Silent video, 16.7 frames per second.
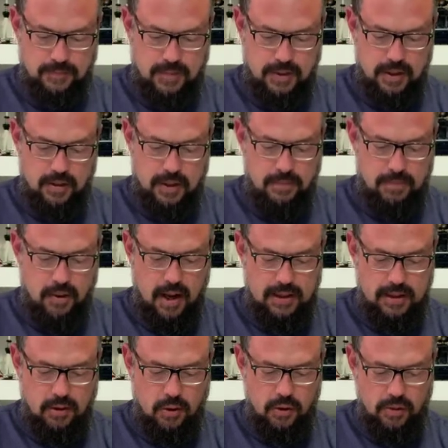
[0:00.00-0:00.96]
nearly
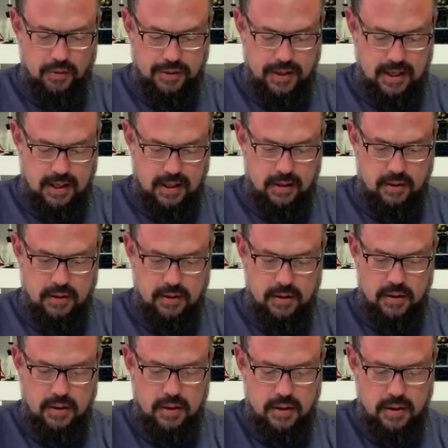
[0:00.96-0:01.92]
brought the whole thing
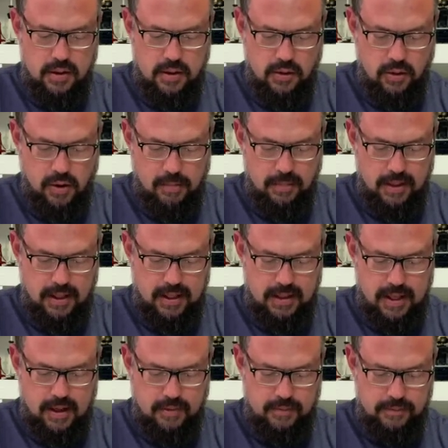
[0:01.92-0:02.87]
crumbling
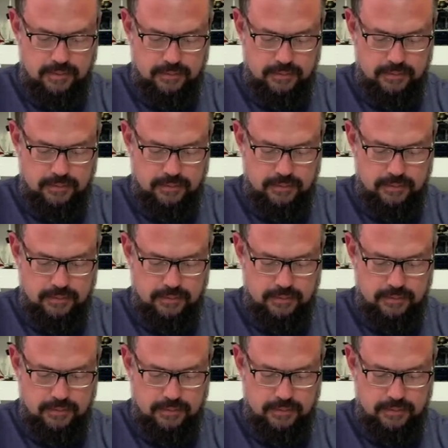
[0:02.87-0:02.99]
down.